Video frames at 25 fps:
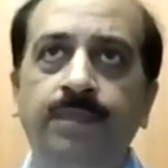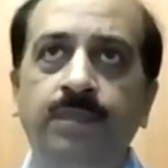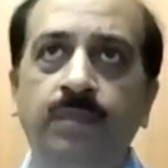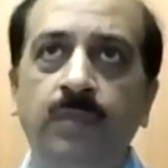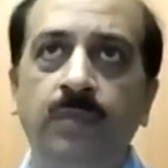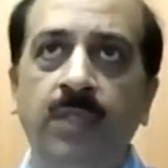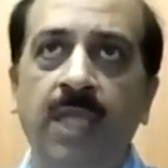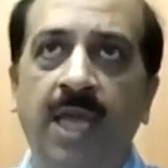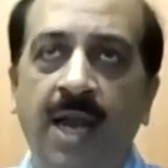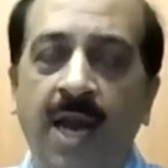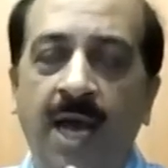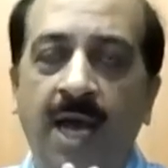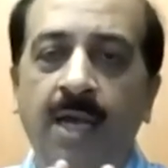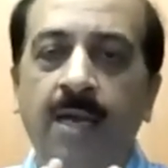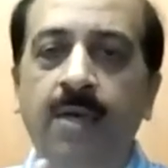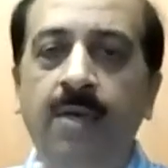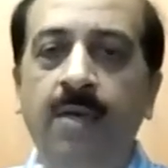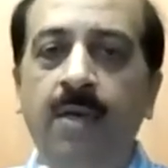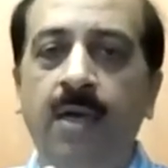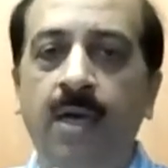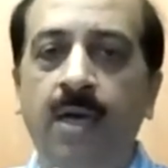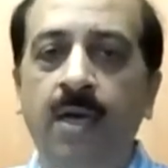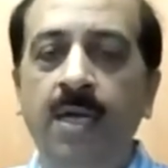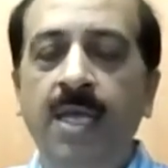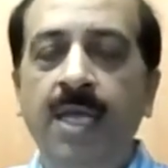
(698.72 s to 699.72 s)

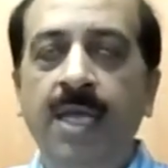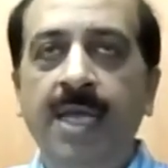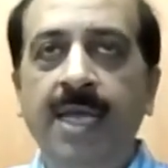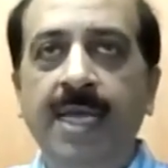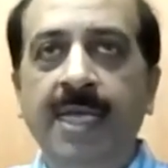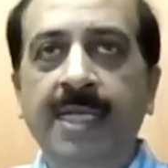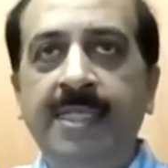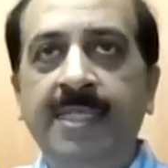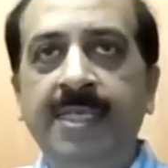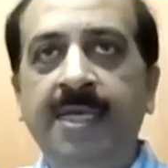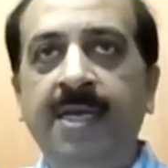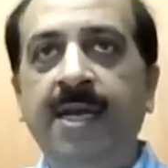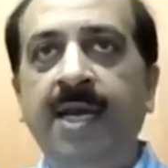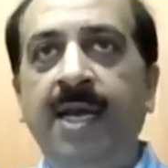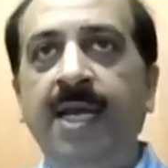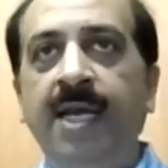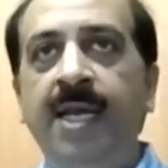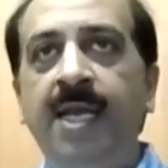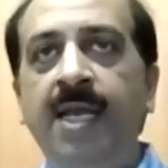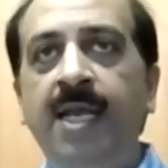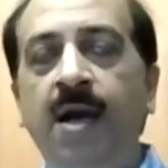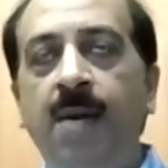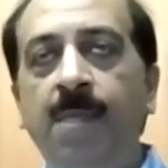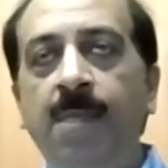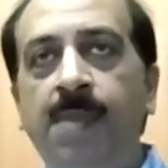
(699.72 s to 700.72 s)
it's
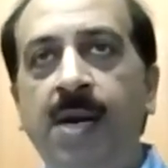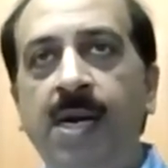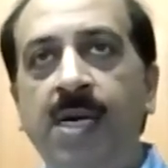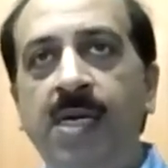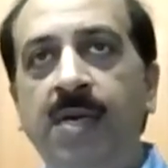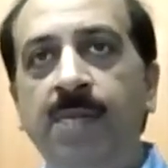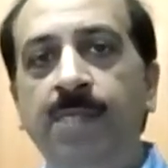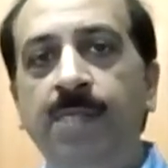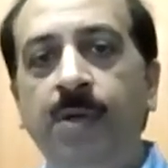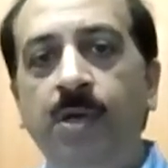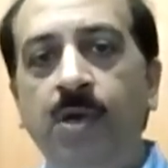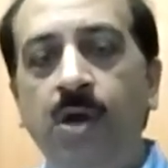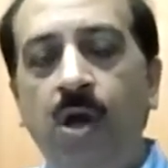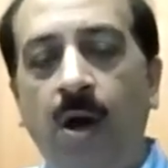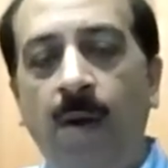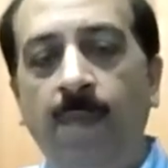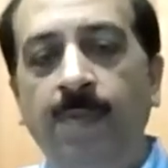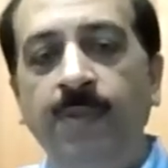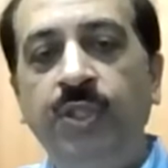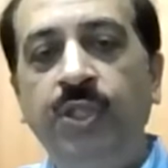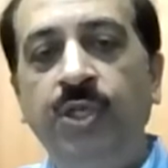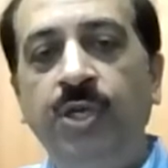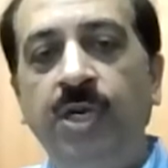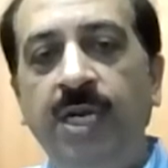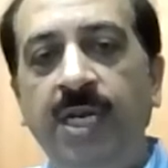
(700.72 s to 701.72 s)
creating a multiple
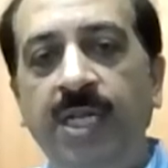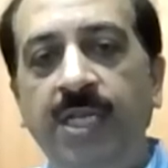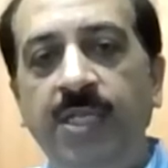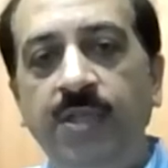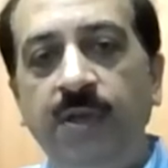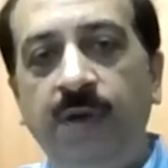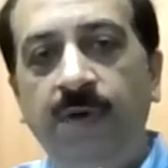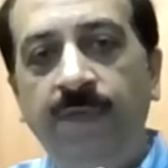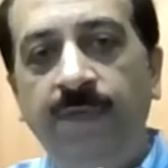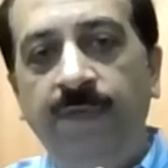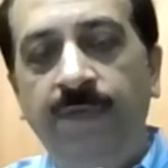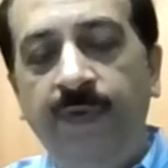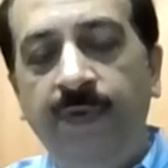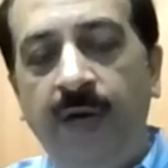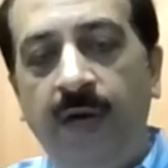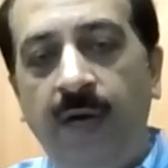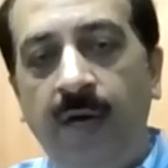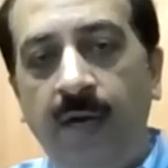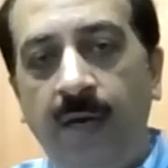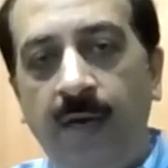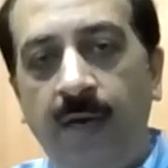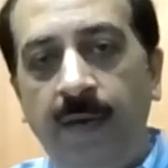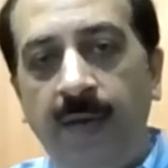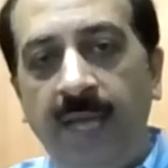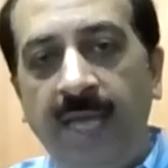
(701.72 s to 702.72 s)
opportunities
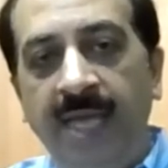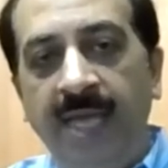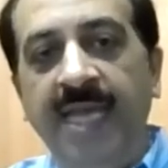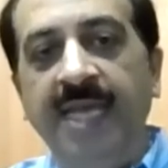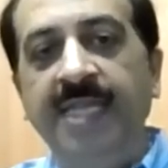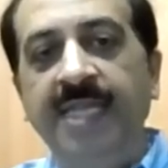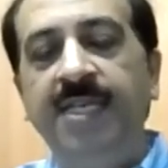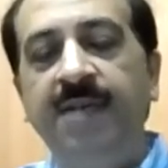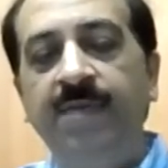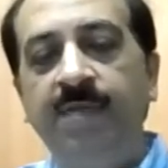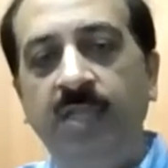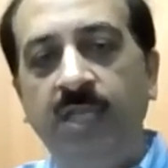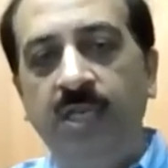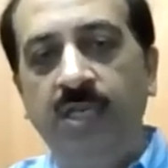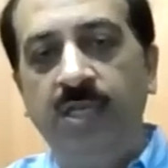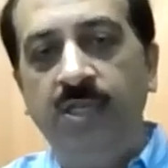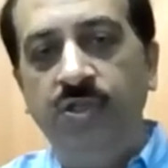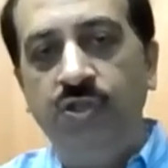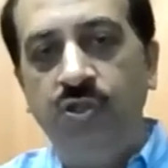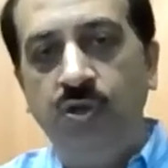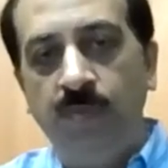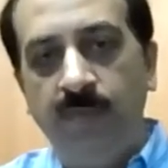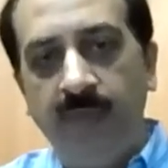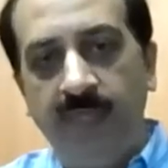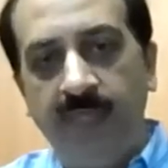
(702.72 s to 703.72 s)
of engaging with the
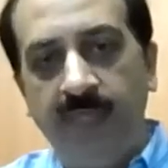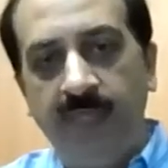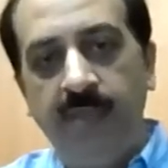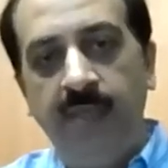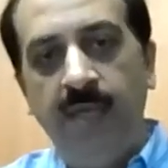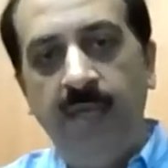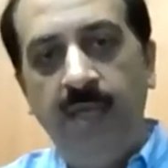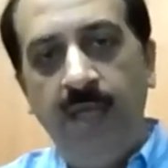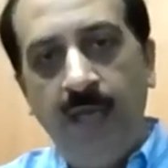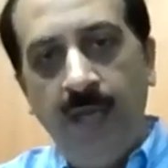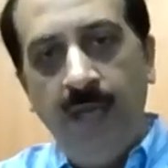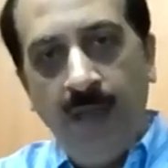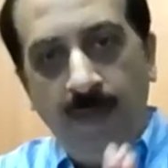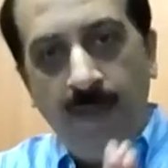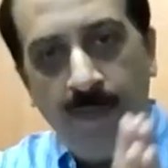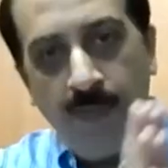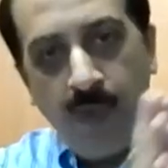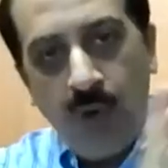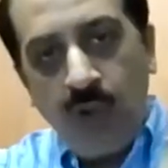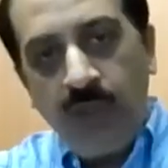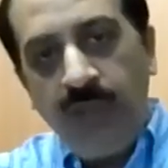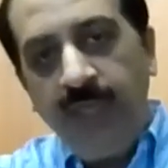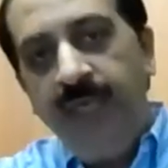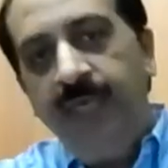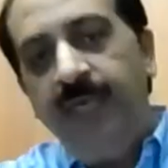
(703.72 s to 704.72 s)
consumers,
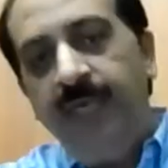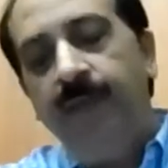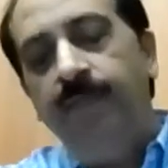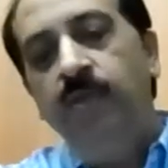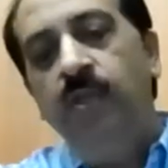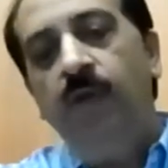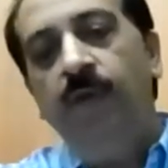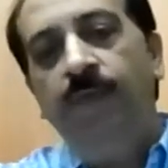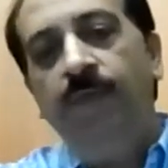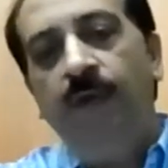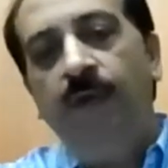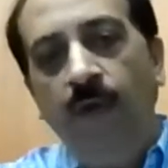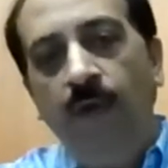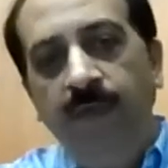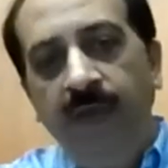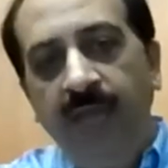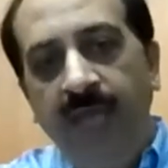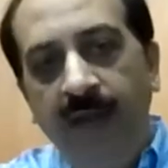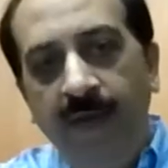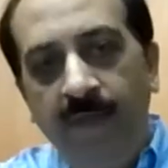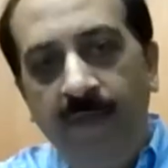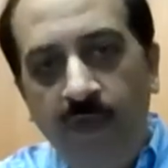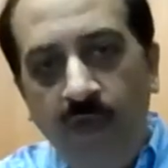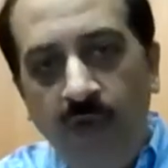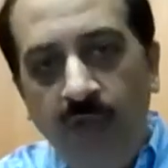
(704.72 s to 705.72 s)
both in terms of how we
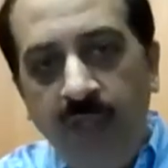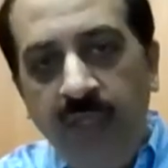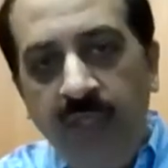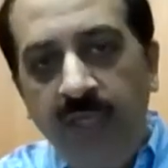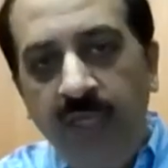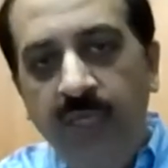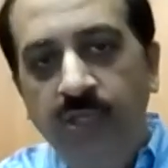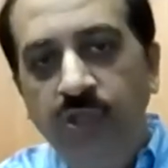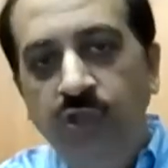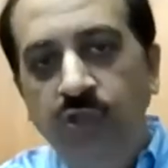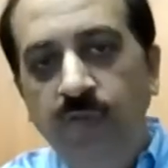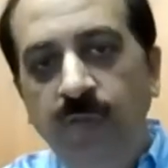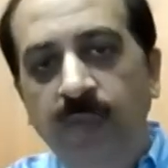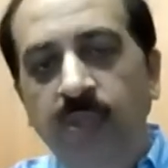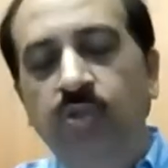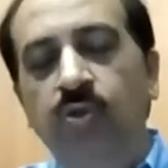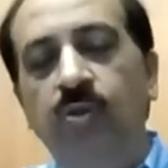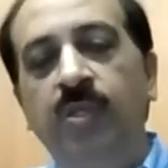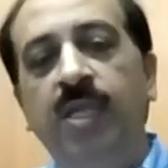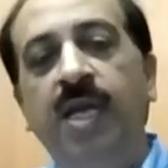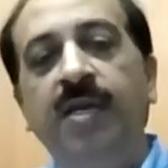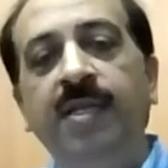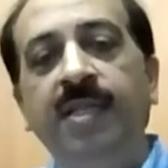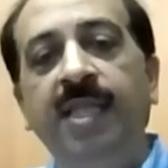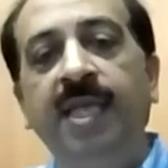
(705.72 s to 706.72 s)
influence the consumers so
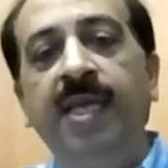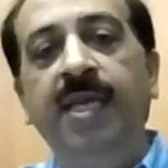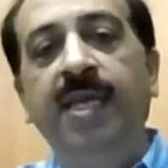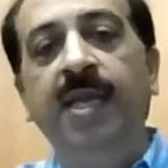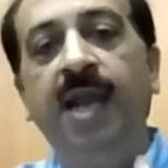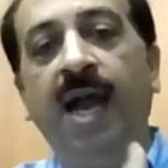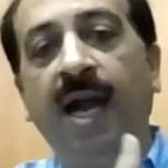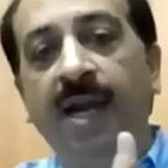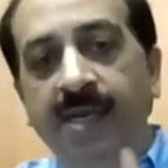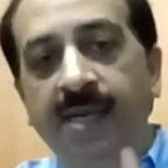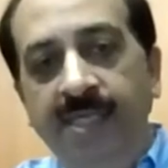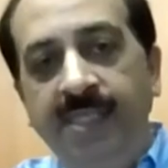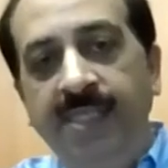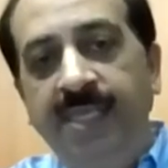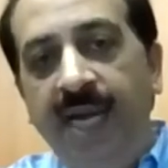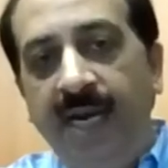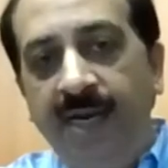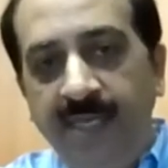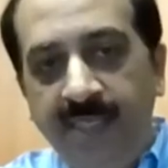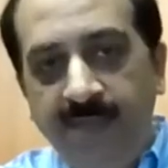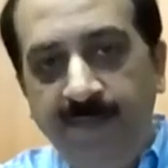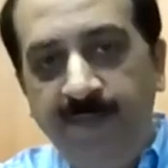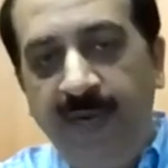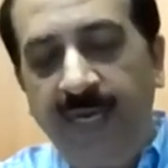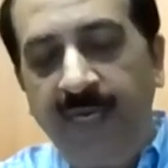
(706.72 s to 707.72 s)
that they can understand
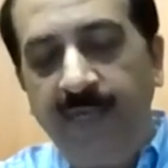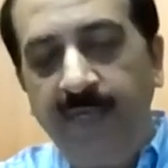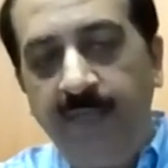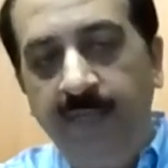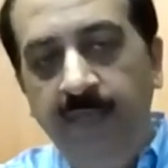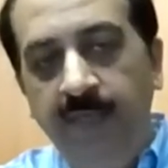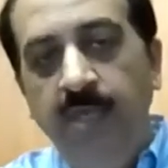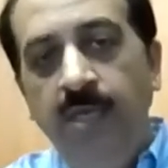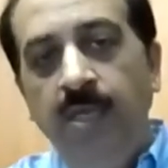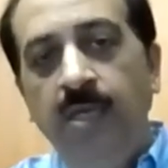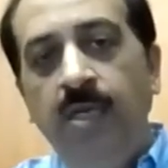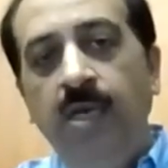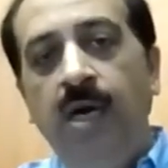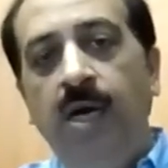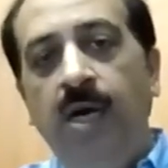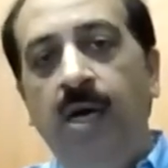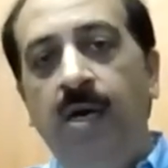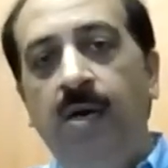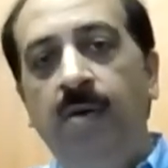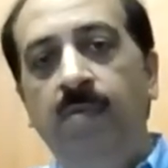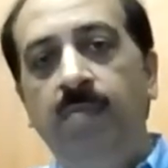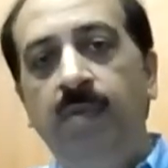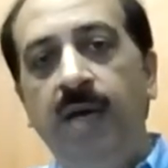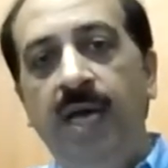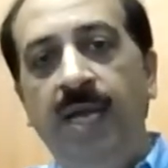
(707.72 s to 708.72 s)
us better
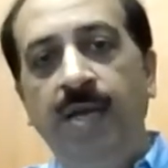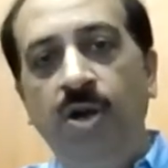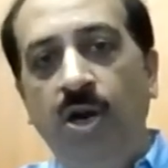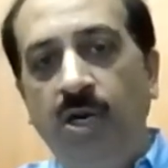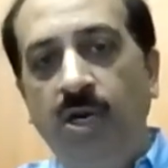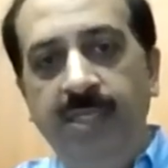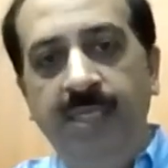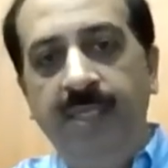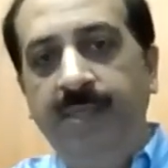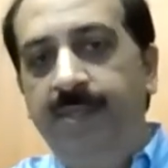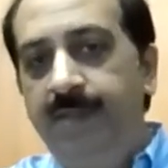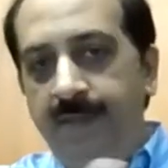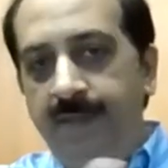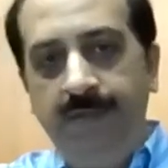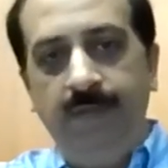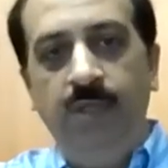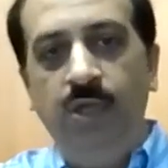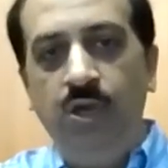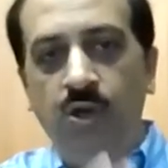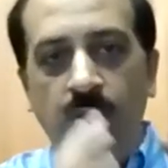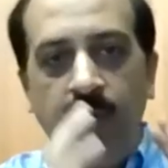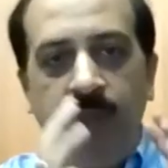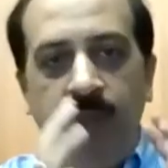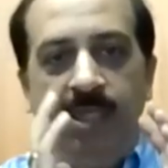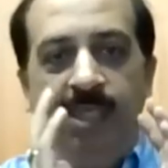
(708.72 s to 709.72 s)
and not just, you
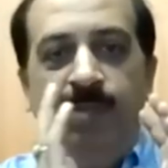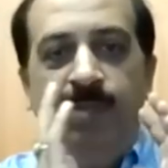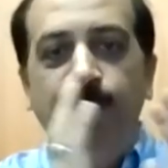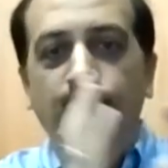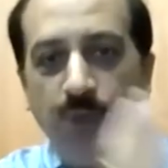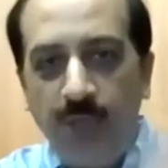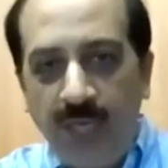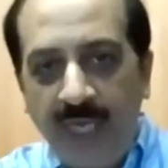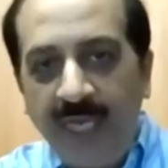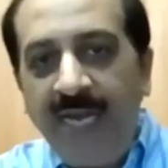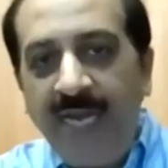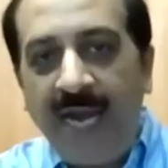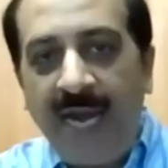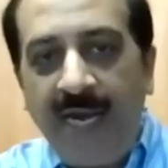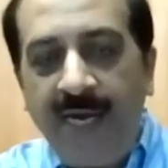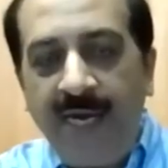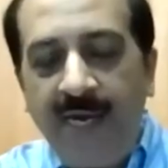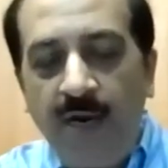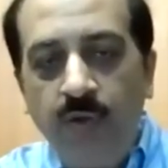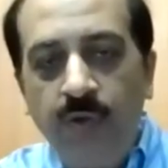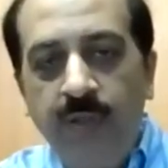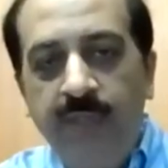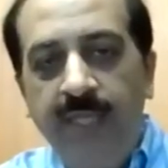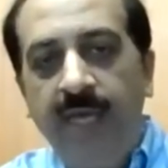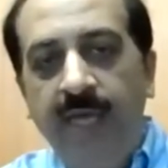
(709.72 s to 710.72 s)
know, just putting an ad
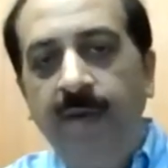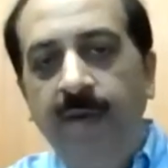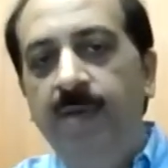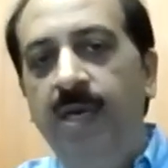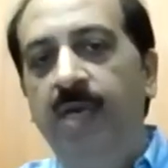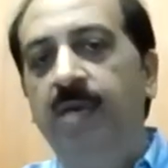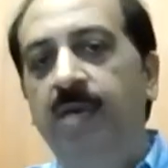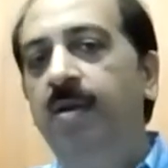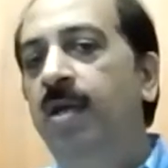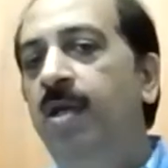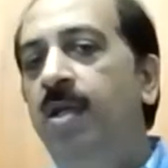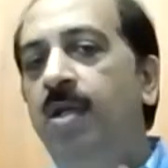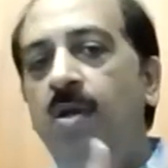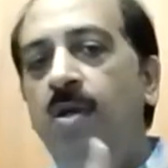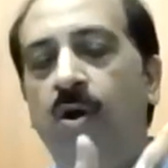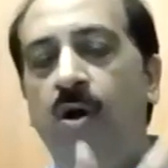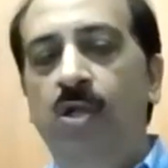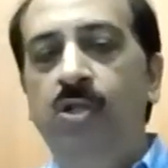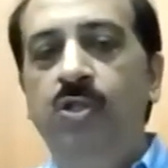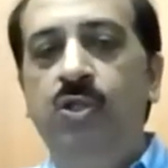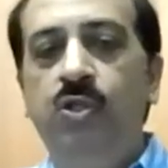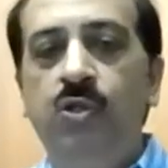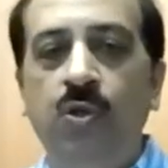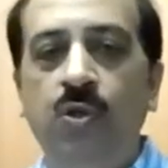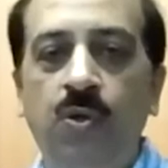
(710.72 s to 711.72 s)
out there, but
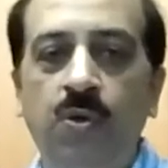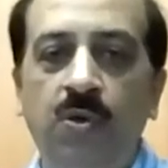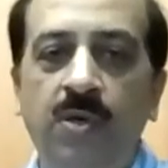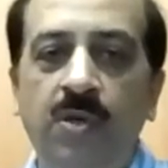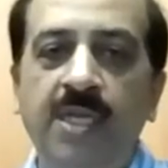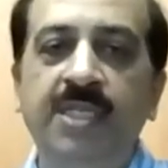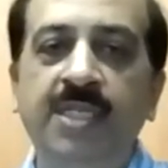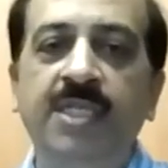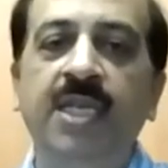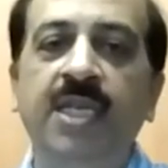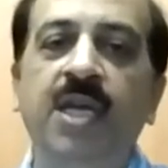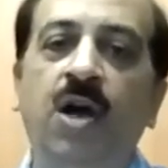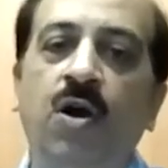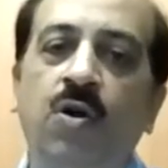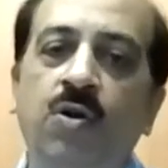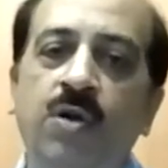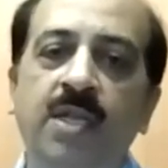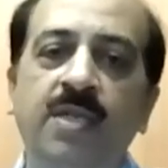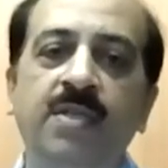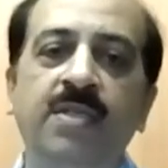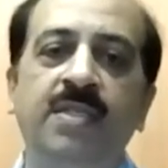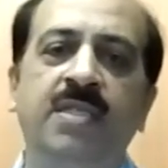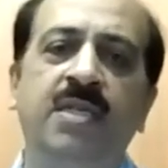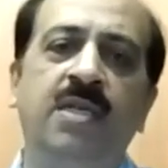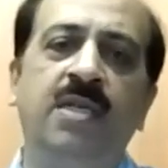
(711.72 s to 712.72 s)
also reaching out
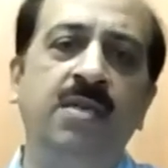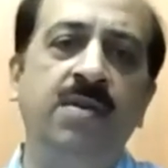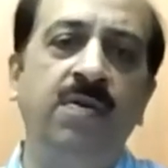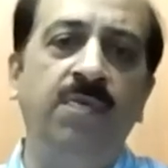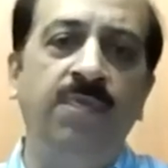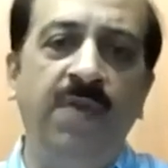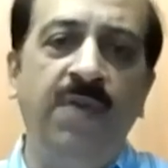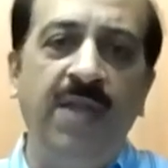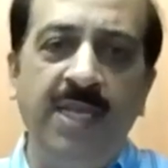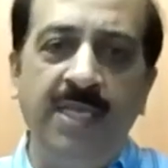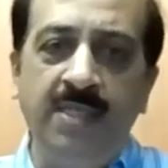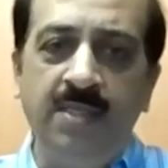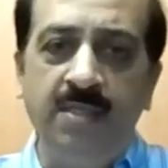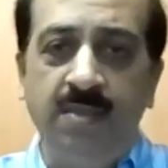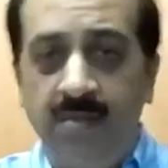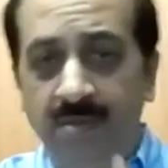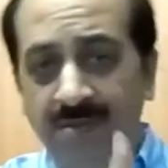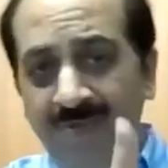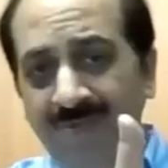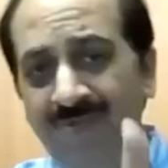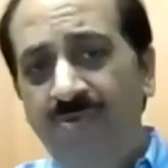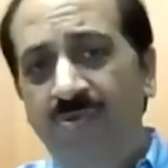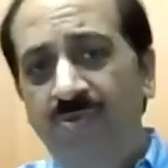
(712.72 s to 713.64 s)
in certain ways.